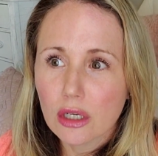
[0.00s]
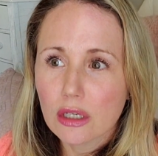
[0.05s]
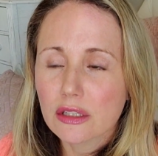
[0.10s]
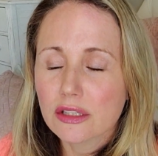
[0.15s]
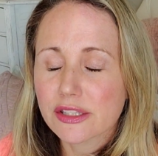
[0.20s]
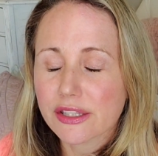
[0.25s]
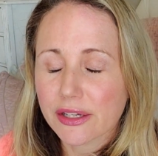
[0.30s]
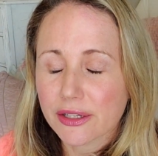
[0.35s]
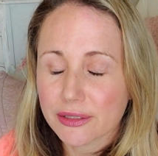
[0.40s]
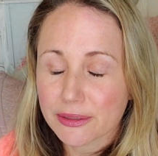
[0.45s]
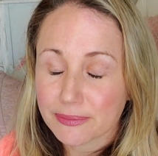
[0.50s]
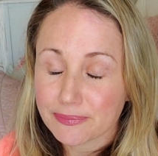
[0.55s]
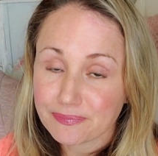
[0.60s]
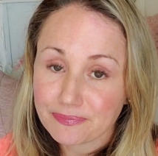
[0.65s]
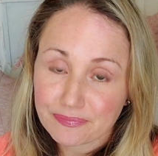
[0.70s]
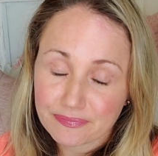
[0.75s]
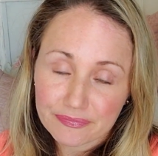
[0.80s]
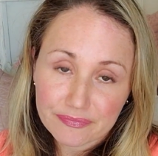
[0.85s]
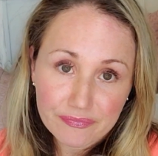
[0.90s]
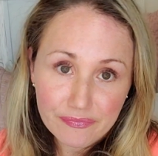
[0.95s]
So
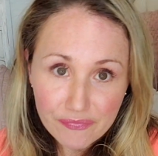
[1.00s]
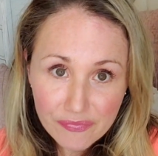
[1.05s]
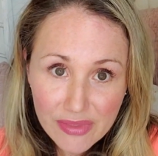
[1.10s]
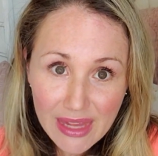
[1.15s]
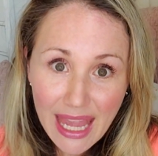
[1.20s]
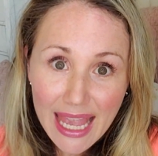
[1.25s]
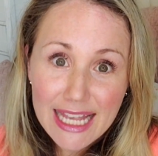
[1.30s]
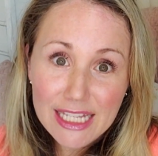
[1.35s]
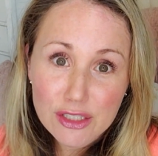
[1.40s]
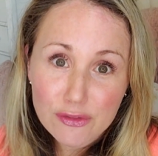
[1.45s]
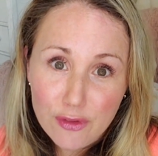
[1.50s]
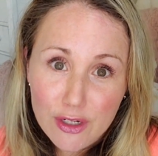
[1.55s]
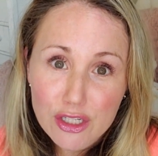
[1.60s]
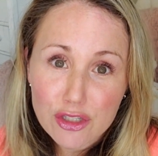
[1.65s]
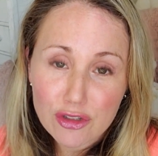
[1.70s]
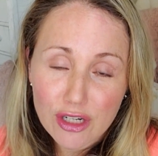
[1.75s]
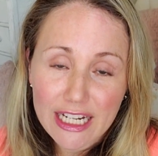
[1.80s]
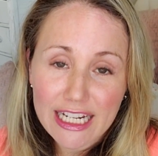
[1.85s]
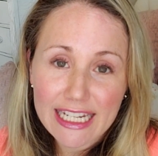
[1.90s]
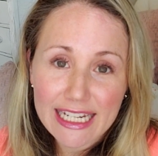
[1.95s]
as
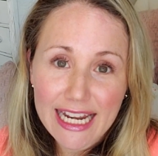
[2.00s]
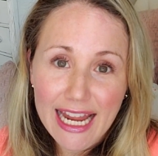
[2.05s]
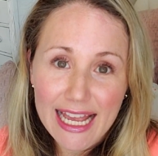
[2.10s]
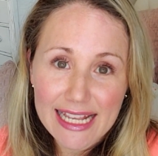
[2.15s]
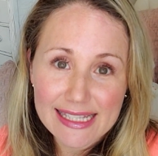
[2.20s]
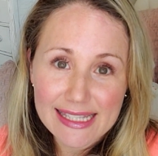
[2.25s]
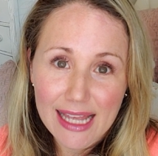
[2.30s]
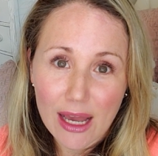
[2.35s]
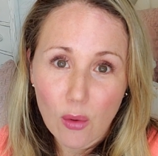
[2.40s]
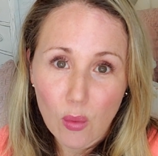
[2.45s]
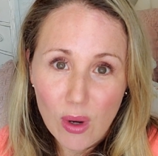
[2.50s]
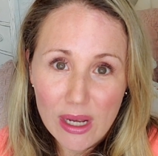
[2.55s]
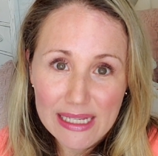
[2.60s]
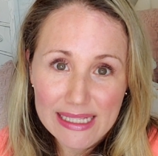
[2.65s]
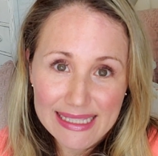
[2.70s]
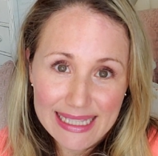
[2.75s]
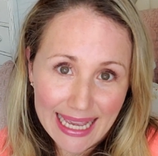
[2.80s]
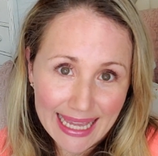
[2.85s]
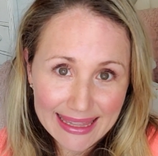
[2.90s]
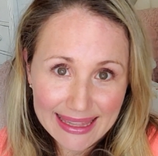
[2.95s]
frustrating as that
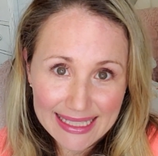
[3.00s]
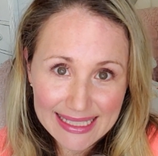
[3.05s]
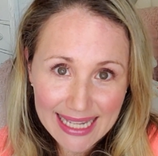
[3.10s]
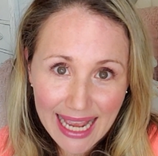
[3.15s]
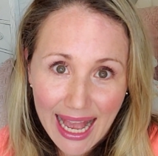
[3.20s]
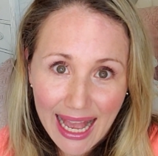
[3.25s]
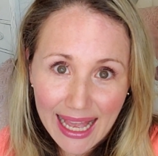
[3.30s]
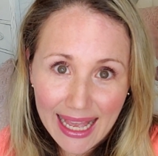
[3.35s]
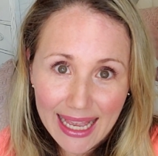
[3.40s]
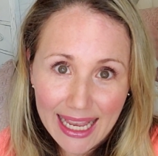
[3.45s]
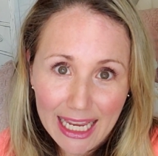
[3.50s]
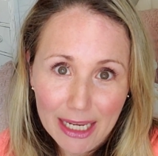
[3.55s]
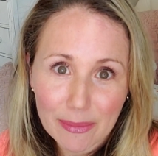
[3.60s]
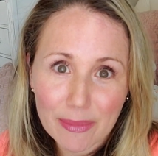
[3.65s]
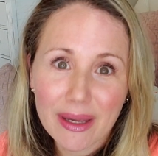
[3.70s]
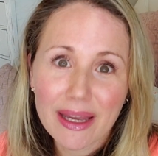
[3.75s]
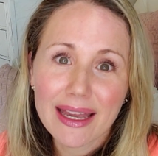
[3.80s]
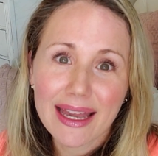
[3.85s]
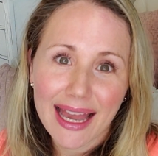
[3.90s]
was at the time,